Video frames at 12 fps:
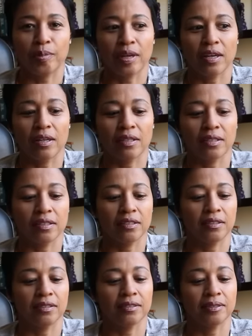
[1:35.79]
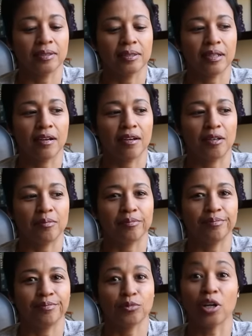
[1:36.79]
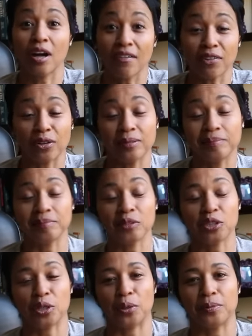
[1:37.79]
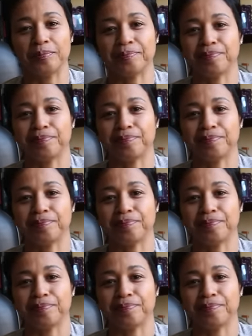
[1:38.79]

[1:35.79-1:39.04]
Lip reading: and recover. So